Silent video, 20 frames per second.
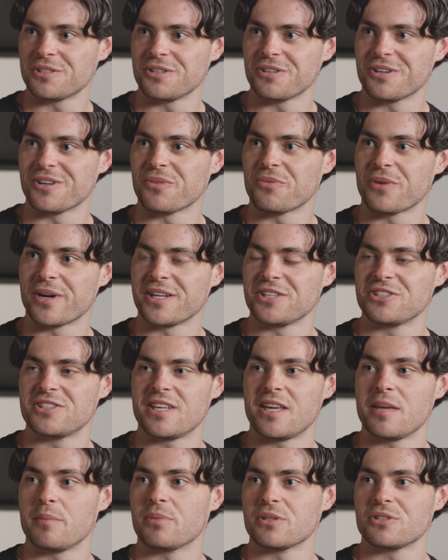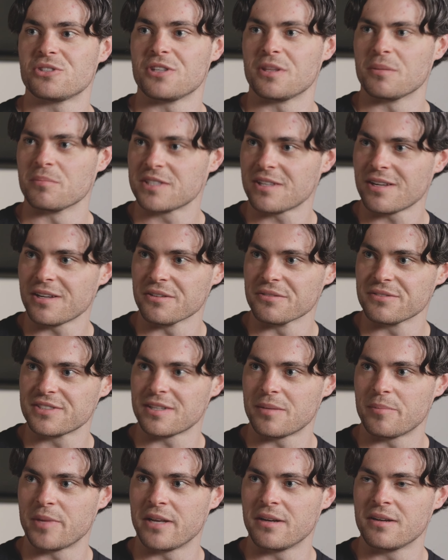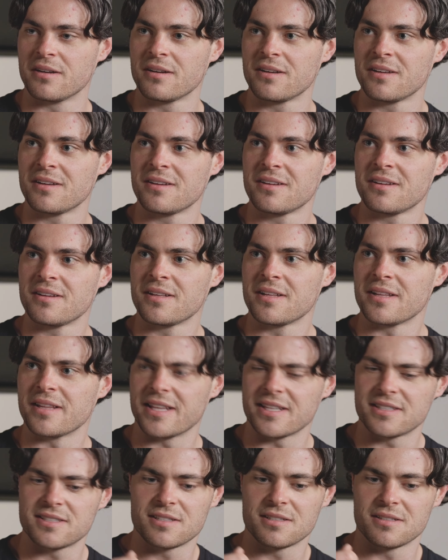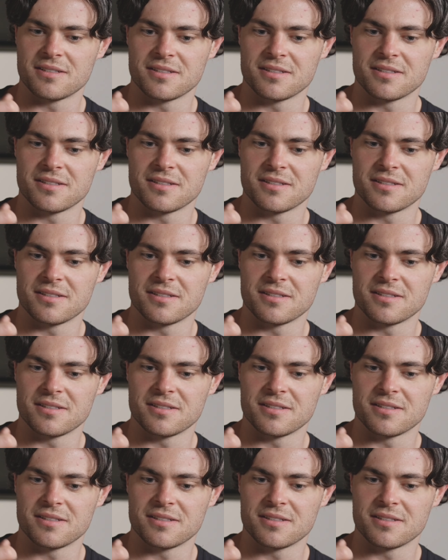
Wanting to keep it to themselves. I mean, that's